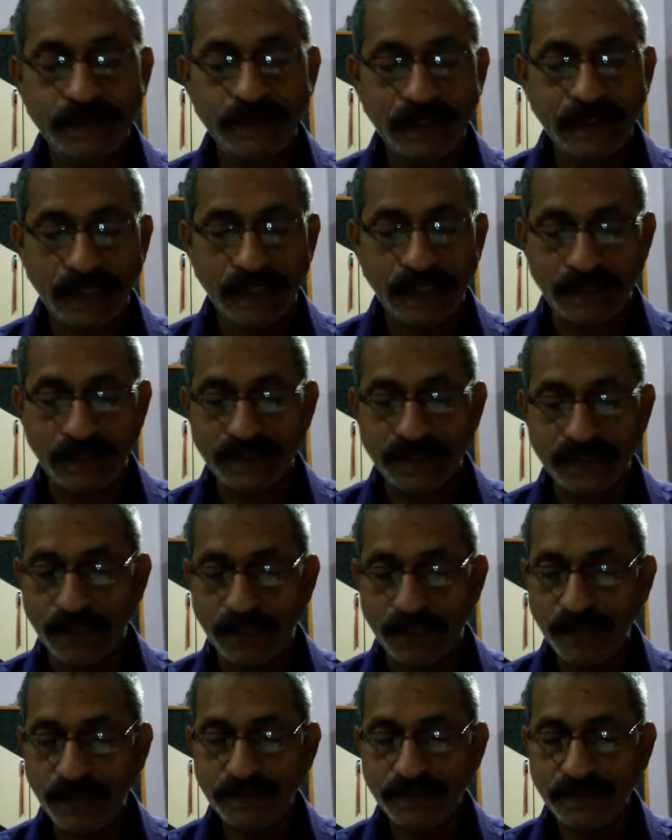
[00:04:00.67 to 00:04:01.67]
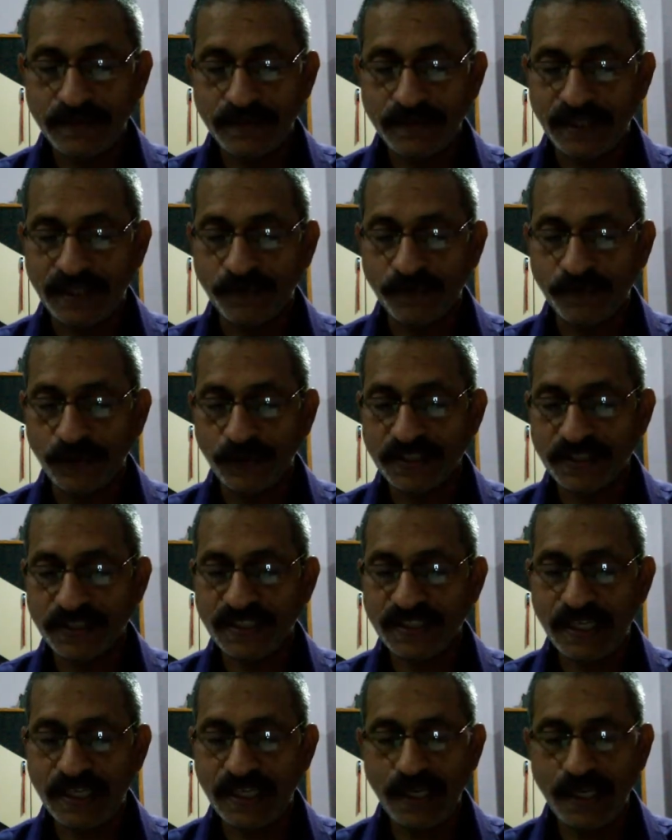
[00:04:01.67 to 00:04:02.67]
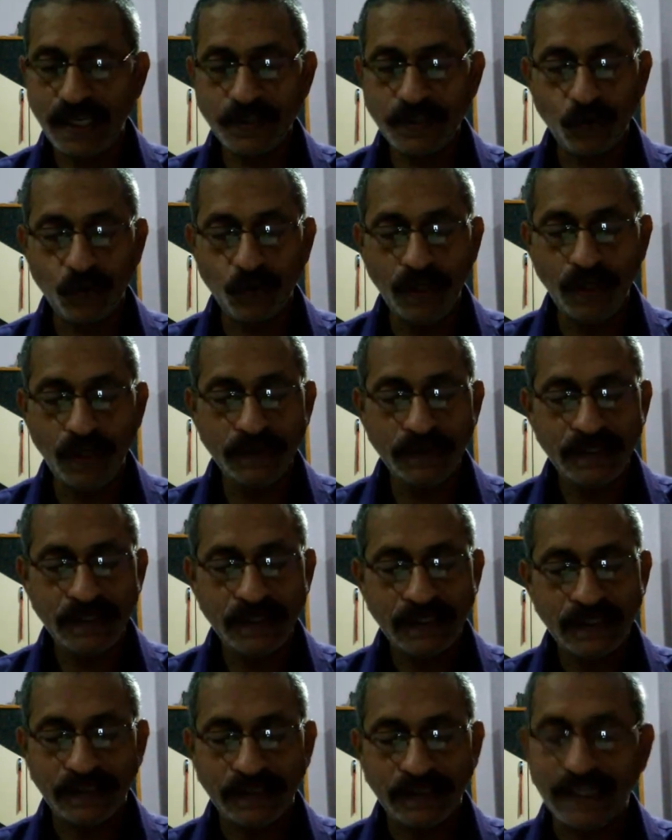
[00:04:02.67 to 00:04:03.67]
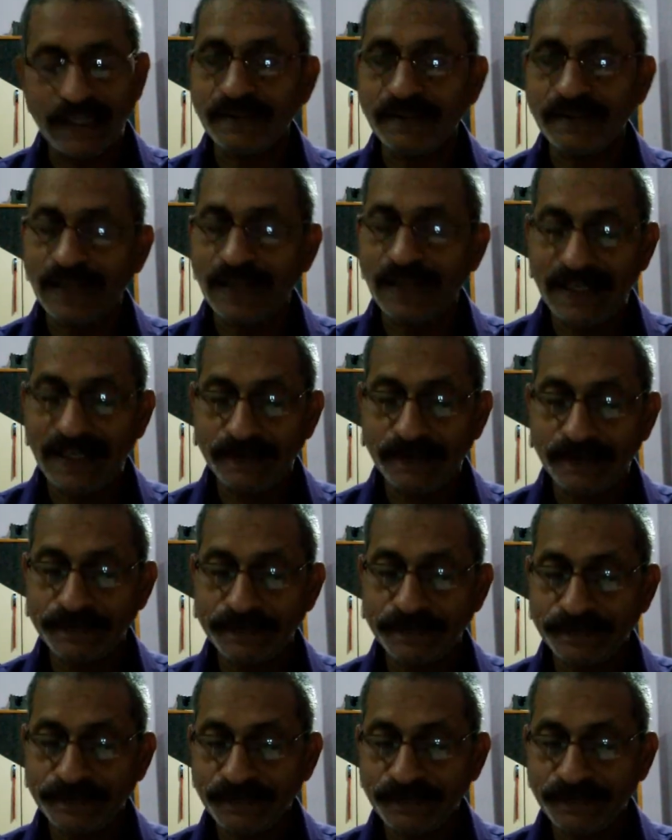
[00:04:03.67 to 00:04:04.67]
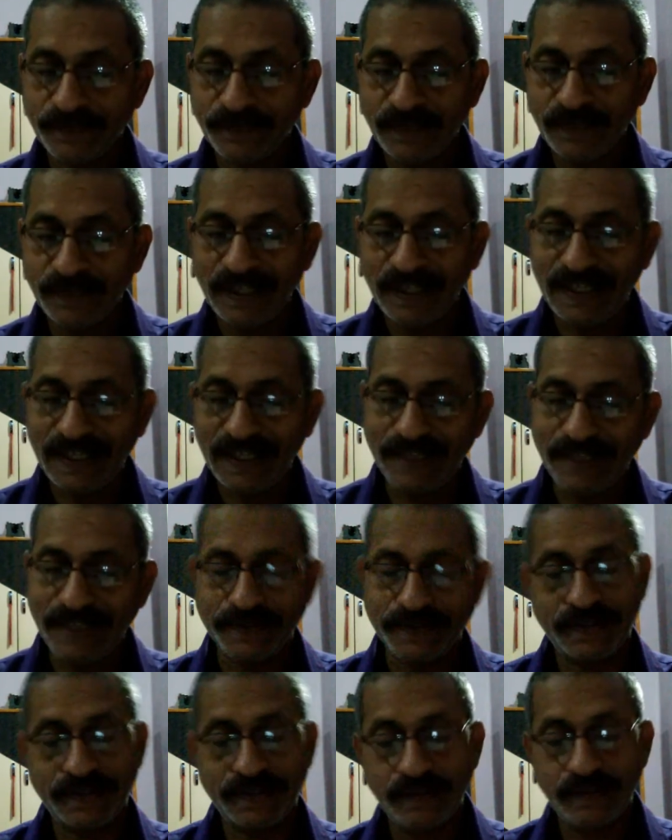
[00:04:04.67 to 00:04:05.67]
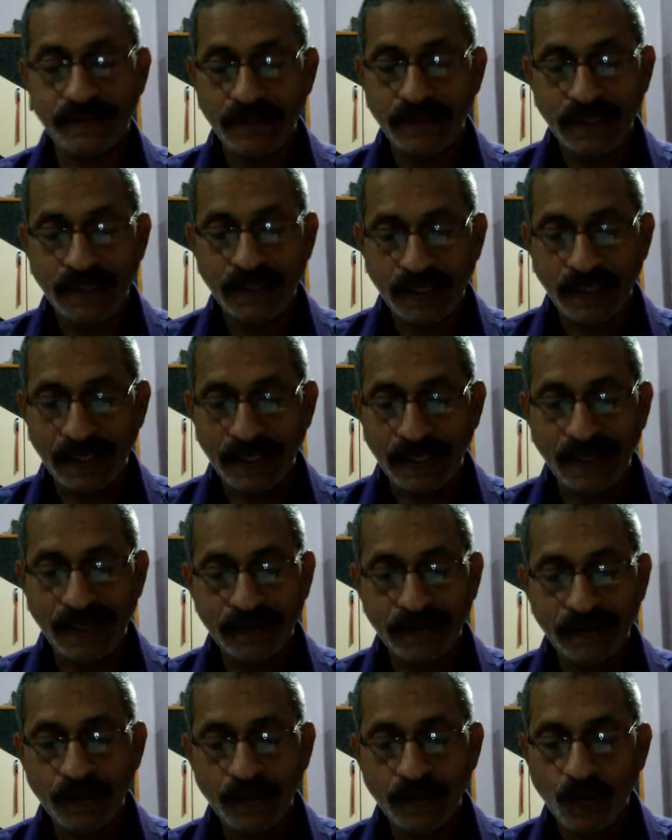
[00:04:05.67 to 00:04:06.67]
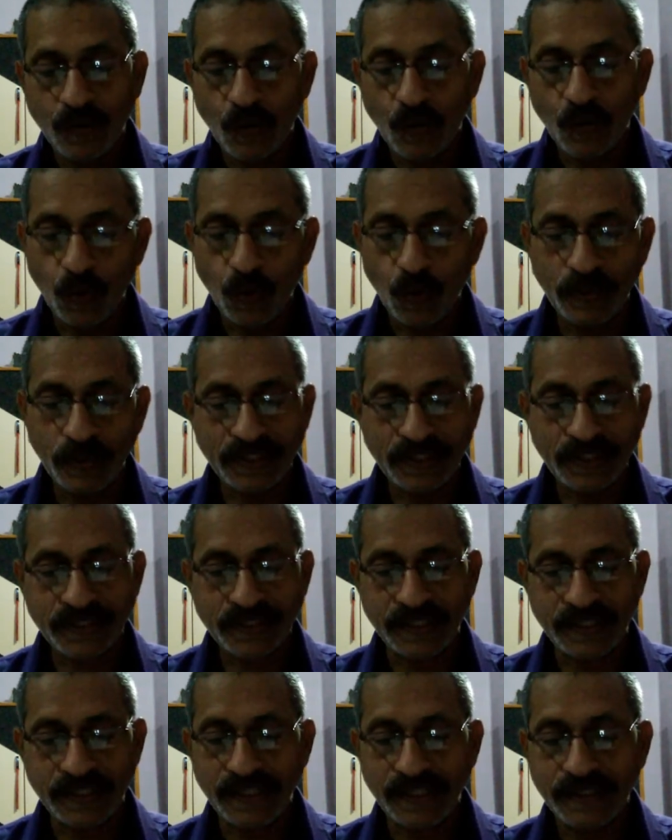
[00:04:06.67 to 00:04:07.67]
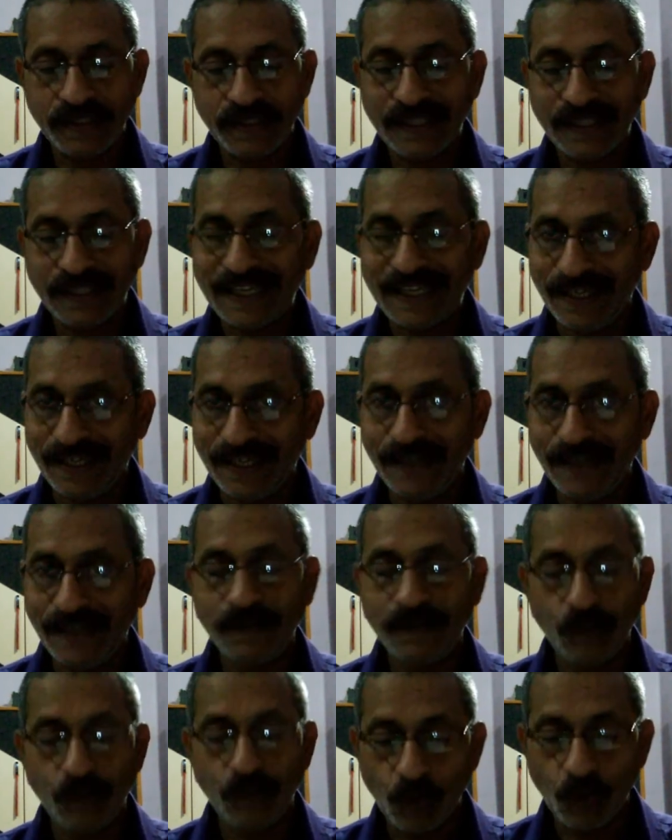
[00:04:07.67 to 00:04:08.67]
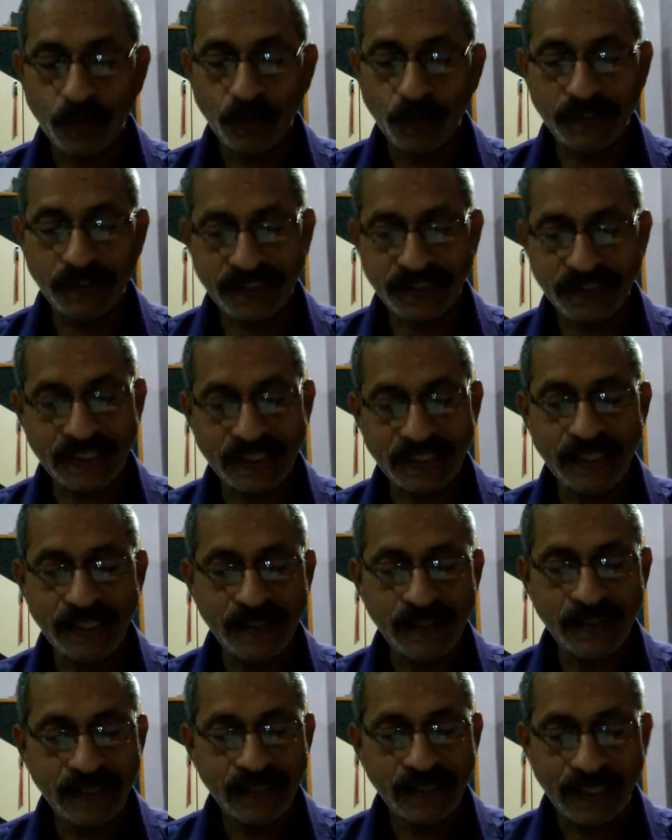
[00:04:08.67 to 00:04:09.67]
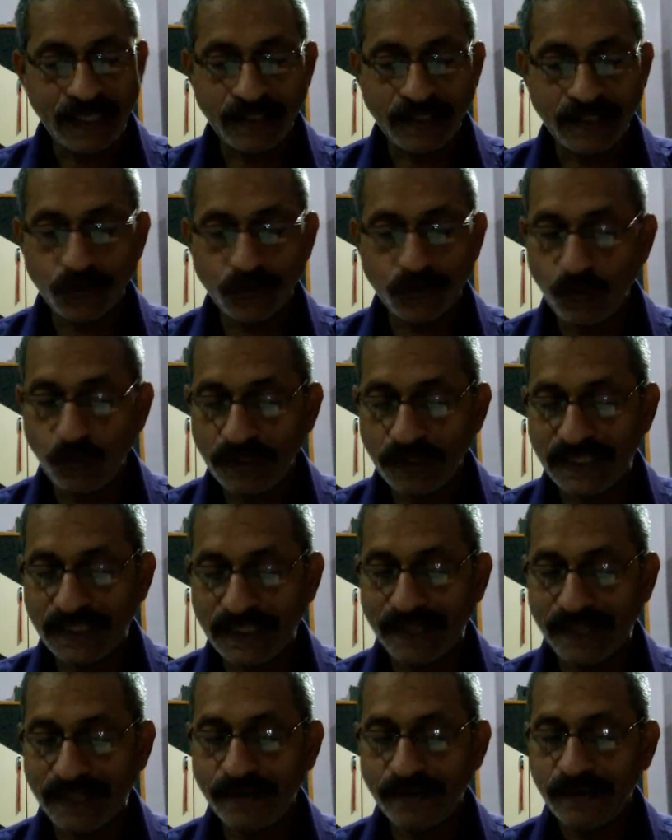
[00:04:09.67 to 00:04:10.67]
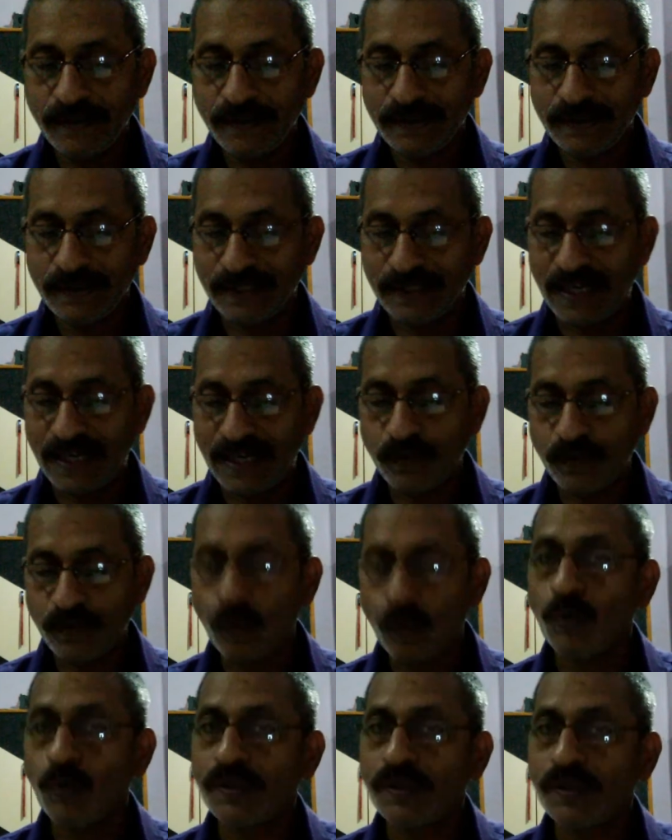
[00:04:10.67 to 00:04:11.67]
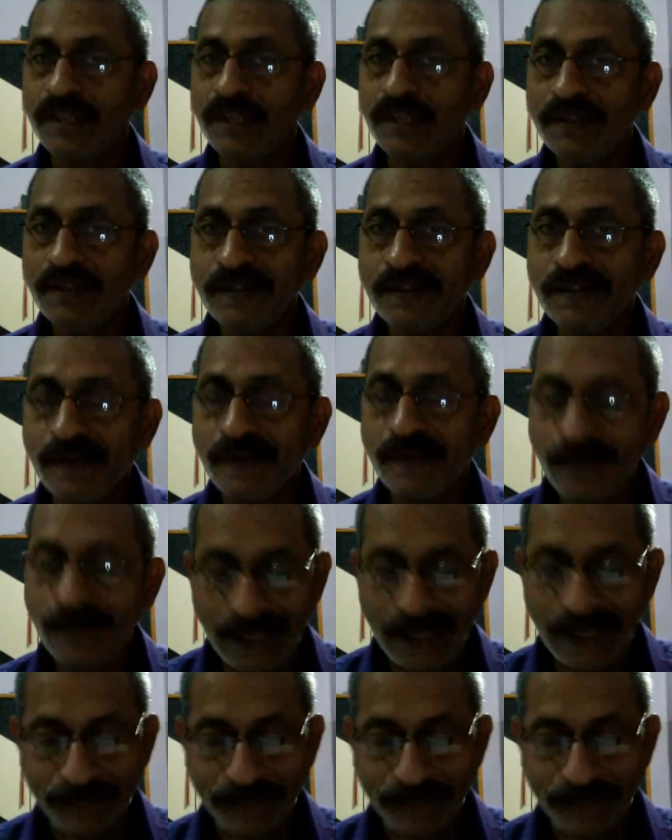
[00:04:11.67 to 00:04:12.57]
In summer, therefore, the sea is cooler than the land. Hence, air over the sea is cooler than that over the land.